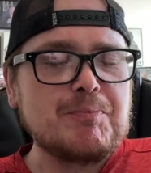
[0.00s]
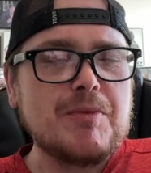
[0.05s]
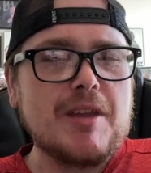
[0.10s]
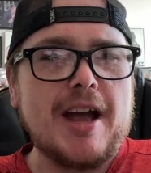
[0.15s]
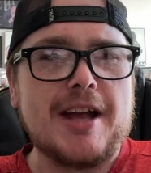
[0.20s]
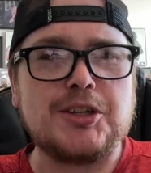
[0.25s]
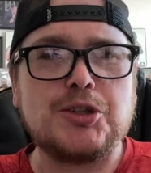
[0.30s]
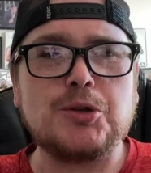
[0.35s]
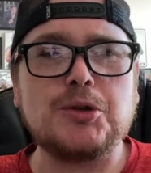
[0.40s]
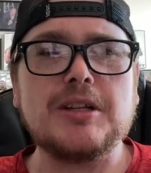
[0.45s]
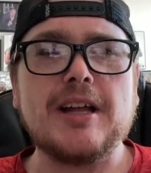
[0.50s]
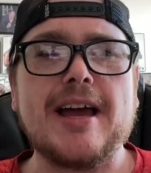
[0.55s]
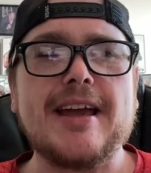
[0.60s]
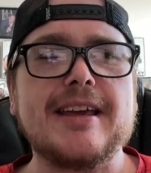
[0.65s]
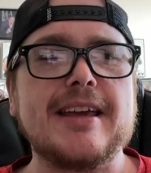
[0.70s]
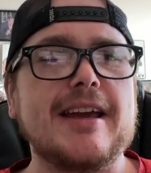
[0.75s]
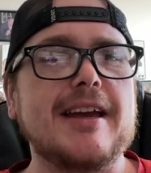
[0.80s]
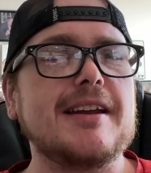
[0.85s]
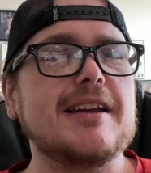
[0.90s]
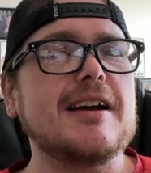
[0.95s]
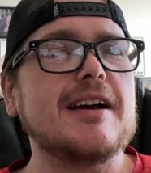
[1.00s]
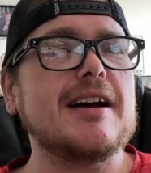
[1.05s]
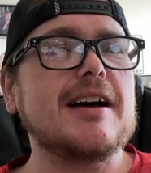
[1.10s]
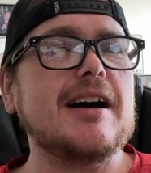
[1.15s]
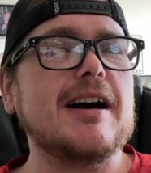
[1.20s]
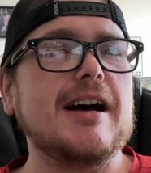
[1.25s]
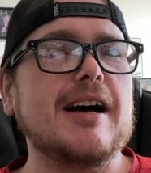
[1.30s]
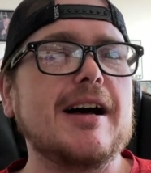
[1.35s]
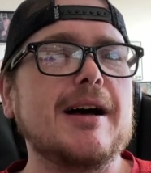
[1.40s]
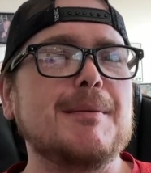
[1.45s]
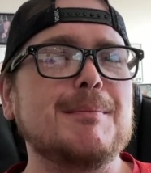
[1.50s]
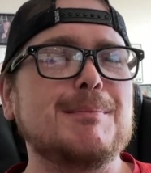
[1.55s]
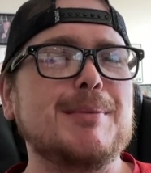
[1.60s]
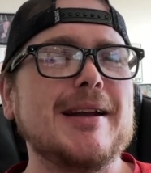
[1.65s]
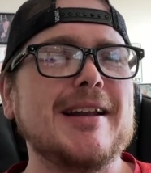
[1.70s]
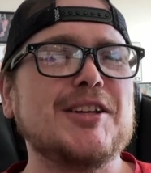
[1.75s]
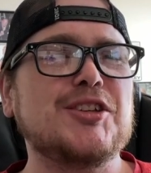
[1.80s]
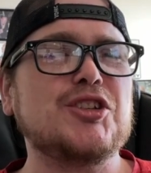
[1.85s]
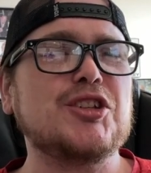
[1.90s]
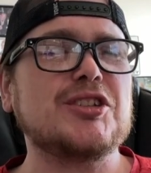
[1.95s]
I do like it,
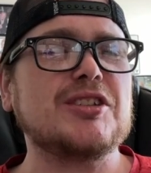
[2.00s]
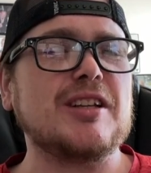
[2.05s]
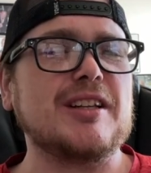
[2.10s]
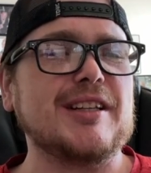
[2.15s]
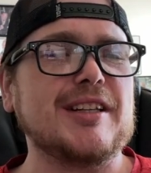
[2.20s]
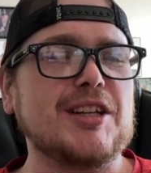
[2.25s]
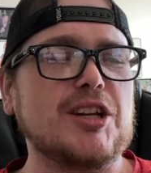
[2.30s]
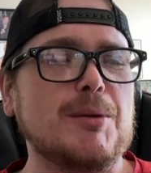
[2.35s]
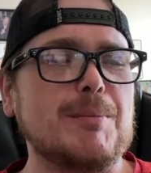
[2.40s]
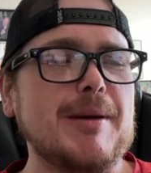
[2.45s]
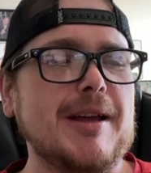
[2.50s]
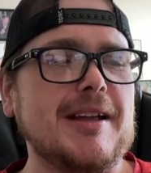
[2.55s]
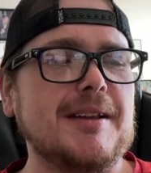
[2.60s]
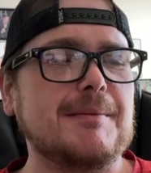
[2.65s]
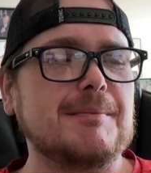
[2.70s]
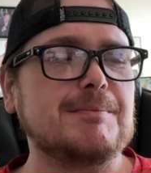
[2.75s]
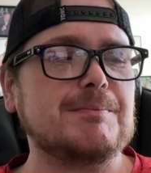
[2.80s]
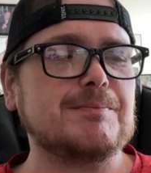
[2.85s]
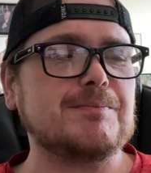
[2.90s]
but it's just a little bit